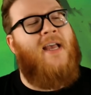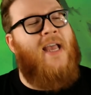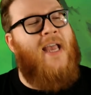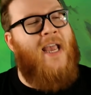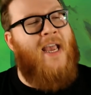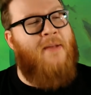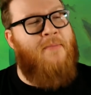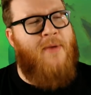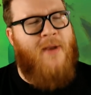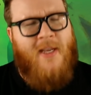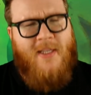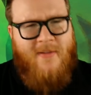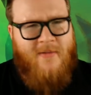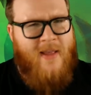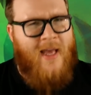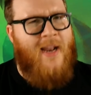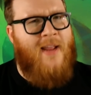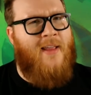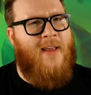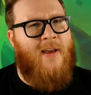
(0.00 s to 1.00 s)
And because of
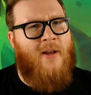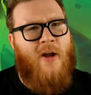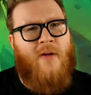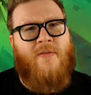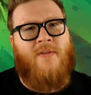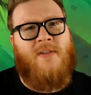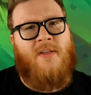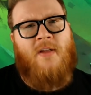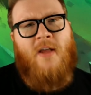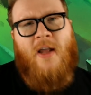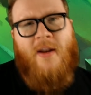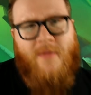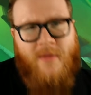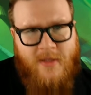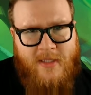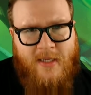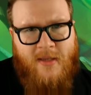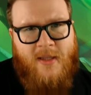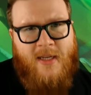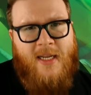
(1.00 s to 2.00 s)
that, I think it offers a lot of
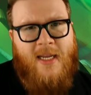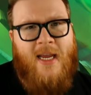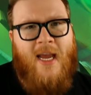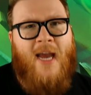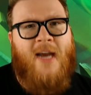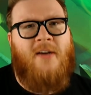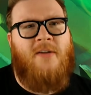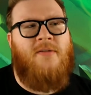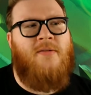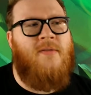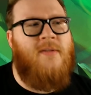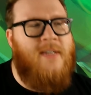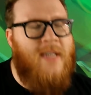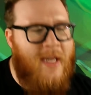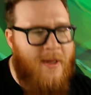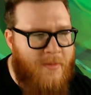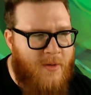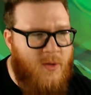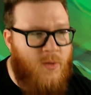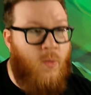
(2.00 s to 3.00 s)
utility. Extra
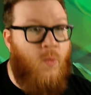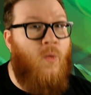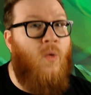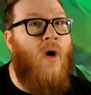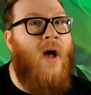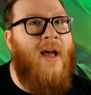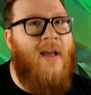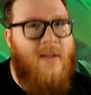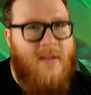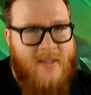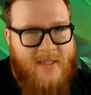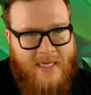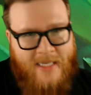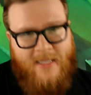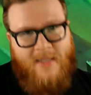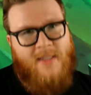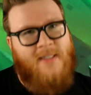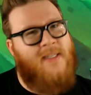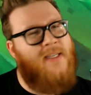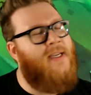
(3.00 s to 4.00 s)
damage while
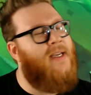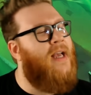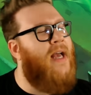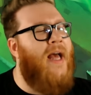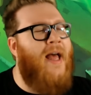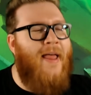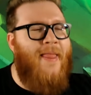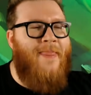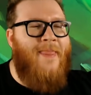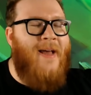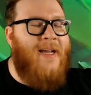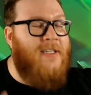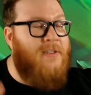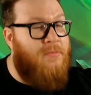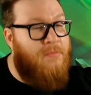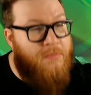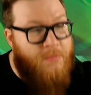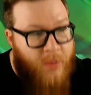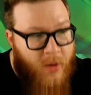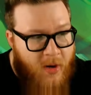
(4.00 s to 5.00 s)
silencing, that's
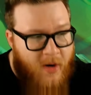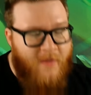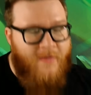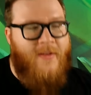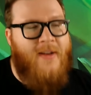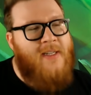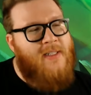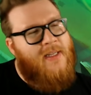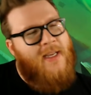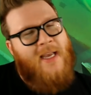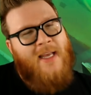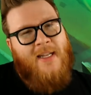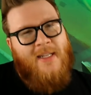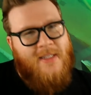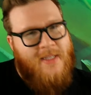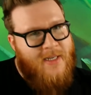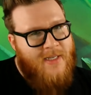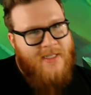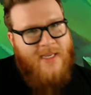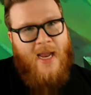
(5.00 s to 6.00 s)
perfect, and
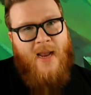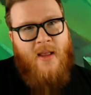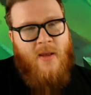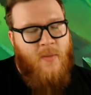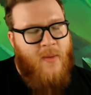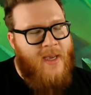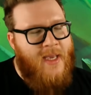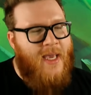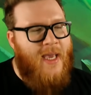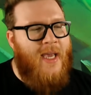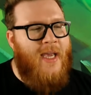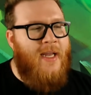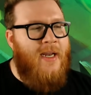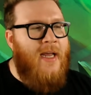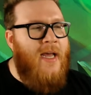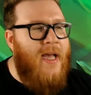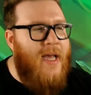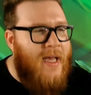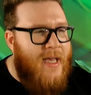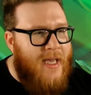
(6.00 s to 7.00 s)
it's exactly why Kayn
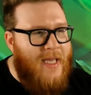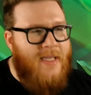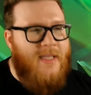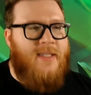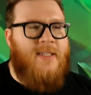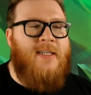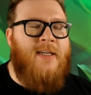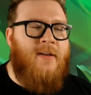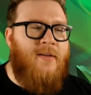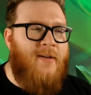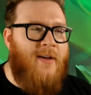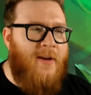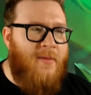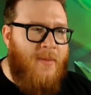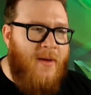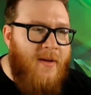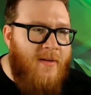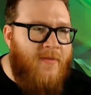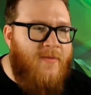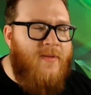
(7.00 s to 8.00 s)
is still going to
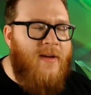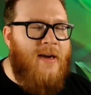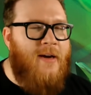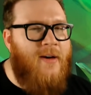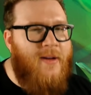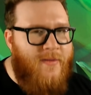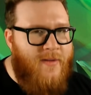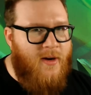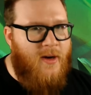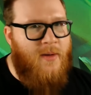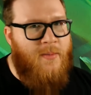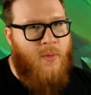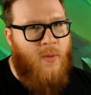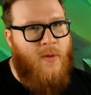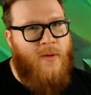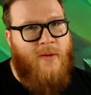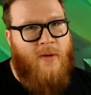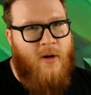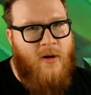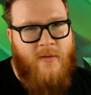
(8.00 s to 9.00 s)
be a very, very
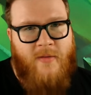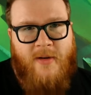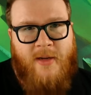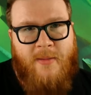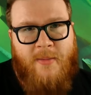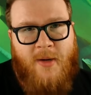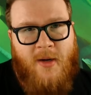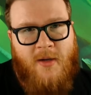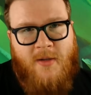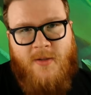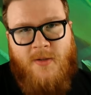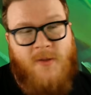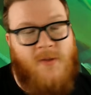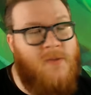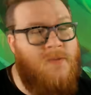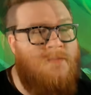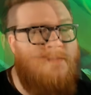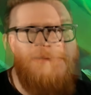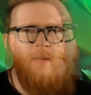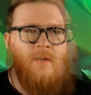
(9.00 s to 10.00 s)
important card for Demon
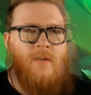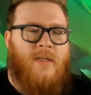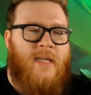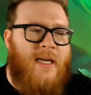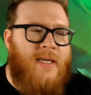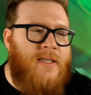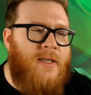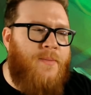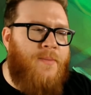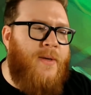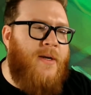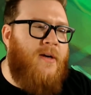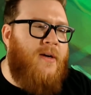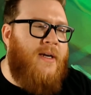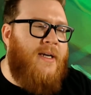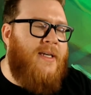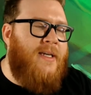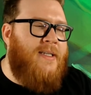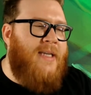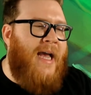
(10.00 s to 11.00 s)
Hunters. So next up here
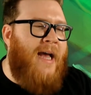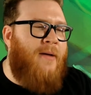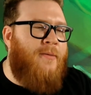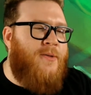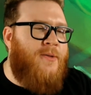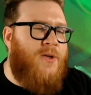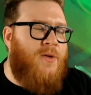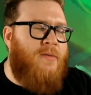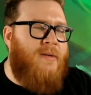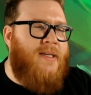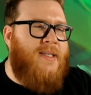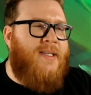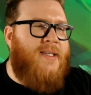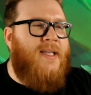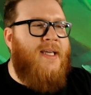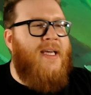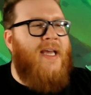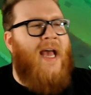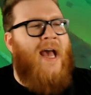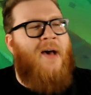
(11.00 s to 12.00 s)
is Altruist
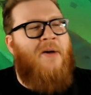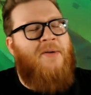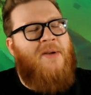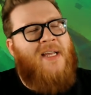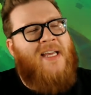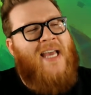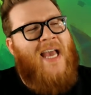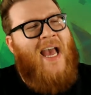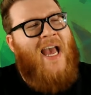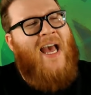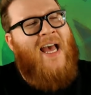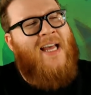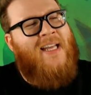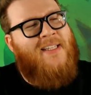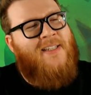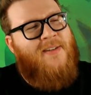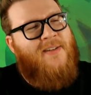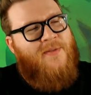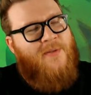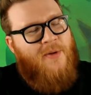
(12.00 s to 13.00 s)
the
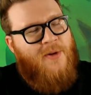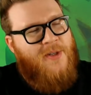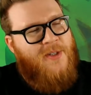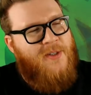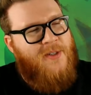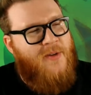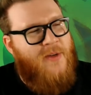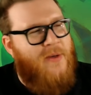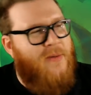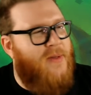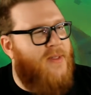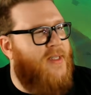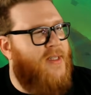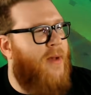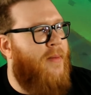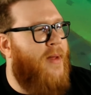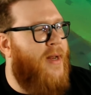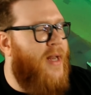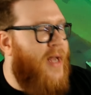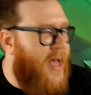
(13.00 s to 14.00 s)
Outcast. Of course, you knew he was
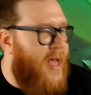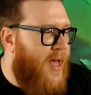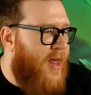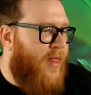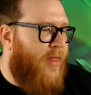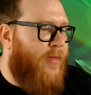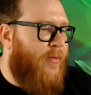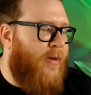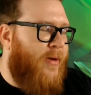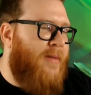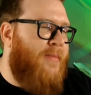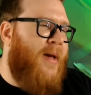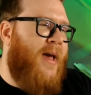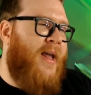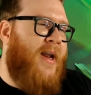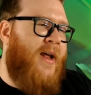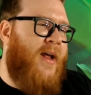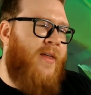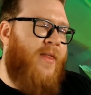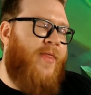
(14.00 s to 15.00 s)
coming. Three
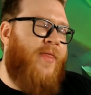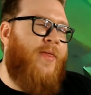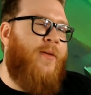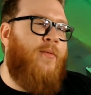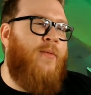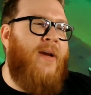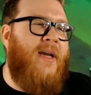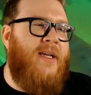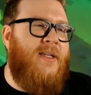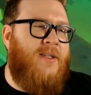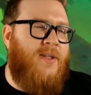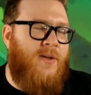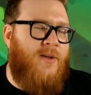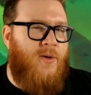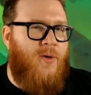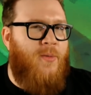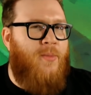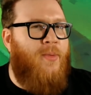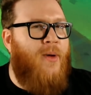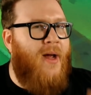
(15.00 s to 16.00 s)
mana, three,
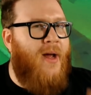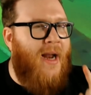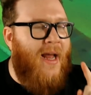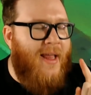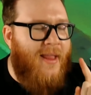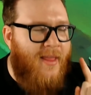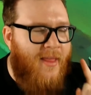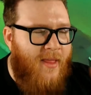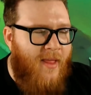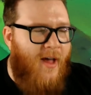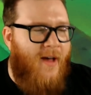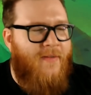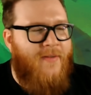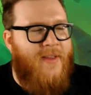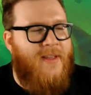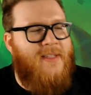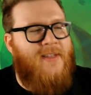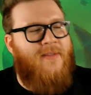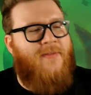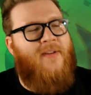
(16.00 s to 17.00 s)
two, but I love
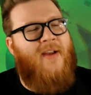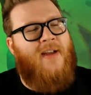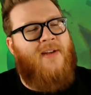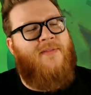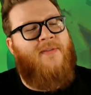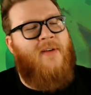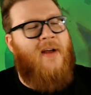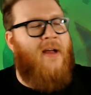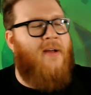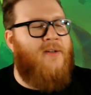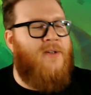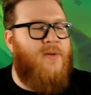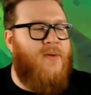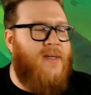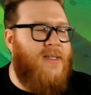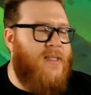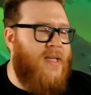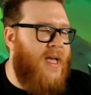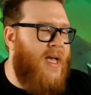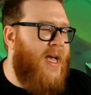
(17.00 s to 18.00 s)
this effect for
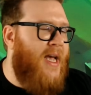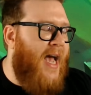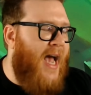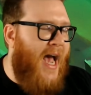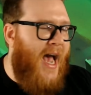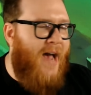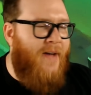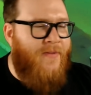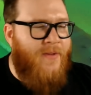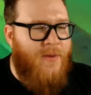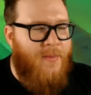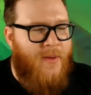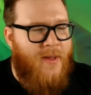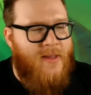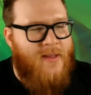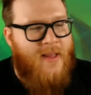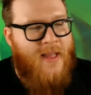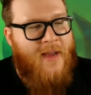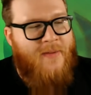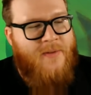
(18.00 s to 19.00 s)
Altruist. After you play
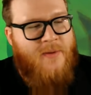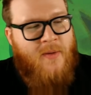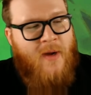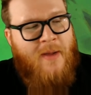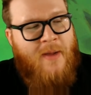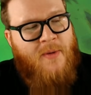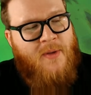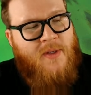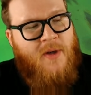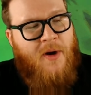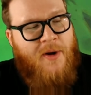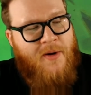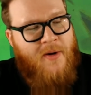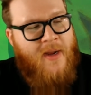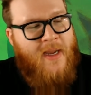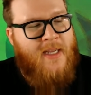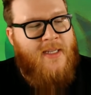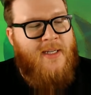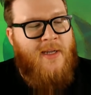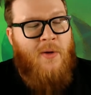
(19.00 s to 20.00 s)
the left or rightmost card in your
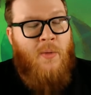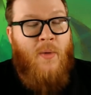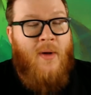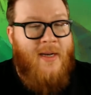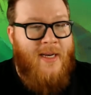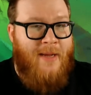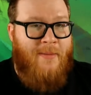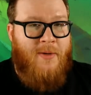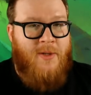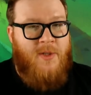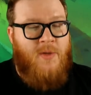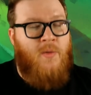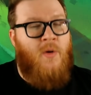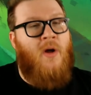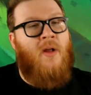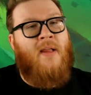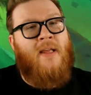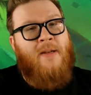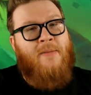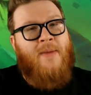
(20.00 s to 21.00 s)
hand, deal one damage to
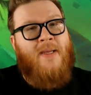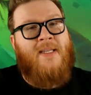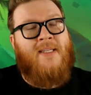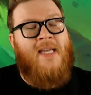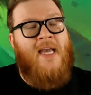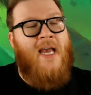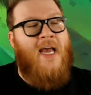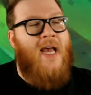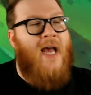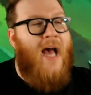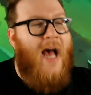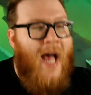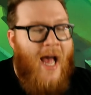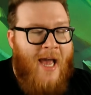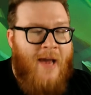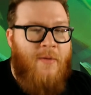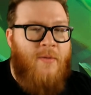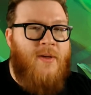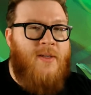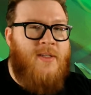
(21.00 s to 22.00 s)
all enemies.
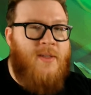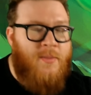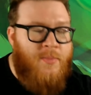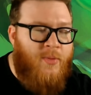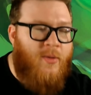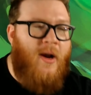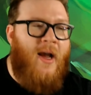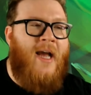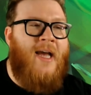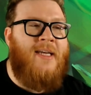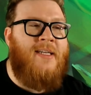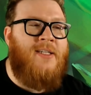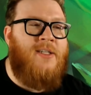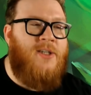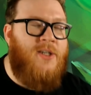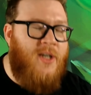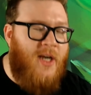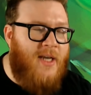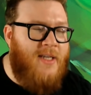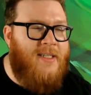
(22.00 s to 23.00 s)
I was surprised
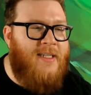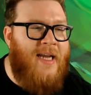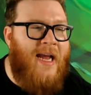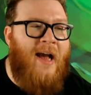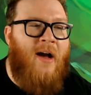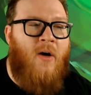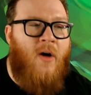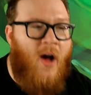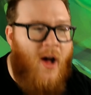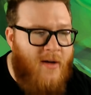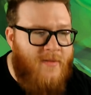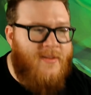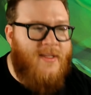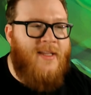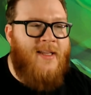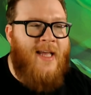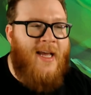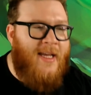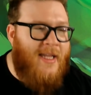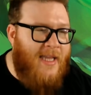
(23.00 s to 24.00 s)
just how
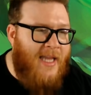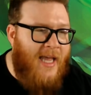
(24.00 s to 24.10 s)
often that